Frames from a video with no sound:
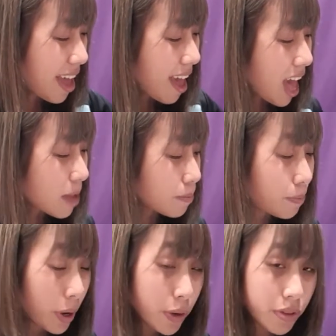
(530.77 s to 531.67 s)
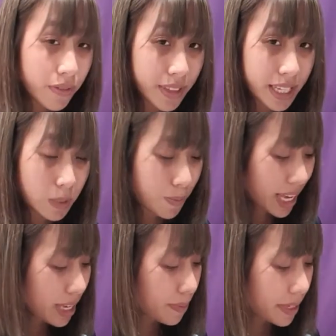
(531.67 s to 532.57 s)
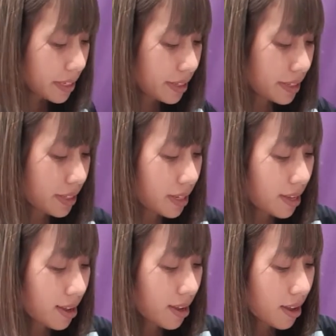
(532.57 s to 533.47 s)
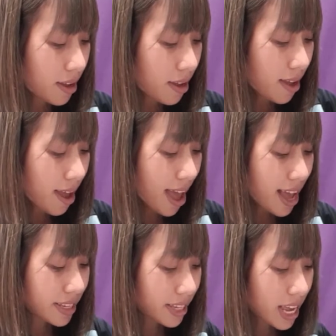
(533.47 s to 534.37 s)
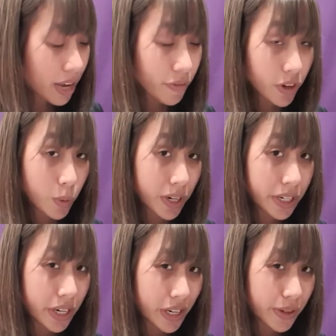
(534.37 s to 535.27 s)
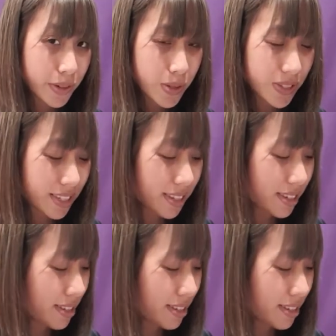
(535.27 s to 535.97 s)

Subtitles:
And both of these babies, as everyone knows,